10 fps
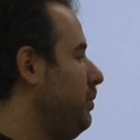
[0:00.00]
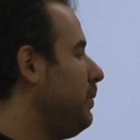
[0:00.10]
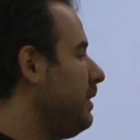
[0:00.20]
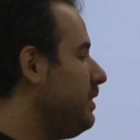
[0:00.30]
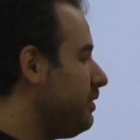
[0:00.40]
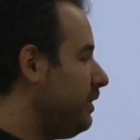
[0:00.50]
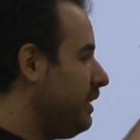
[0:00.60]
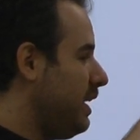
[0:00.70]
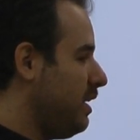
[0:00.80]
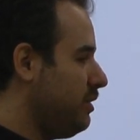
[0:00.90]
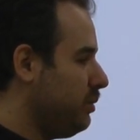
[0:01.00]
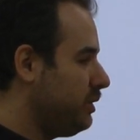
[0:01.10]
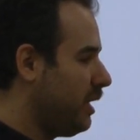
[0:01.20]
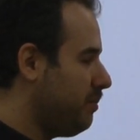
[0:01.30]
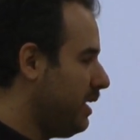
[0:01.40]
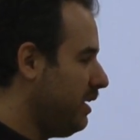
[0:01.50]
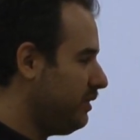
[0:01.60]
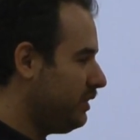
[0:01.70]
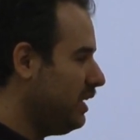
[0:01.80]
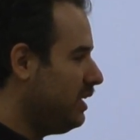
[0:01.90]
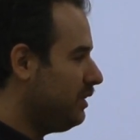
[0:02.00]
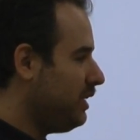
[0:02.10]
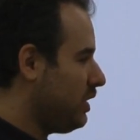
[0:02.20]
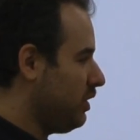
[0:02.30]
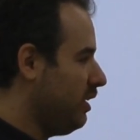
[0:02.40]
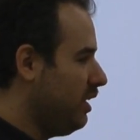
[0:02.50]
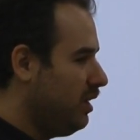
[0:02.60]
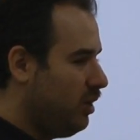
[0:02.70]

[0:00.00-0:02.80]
you can easily get into somebody's session.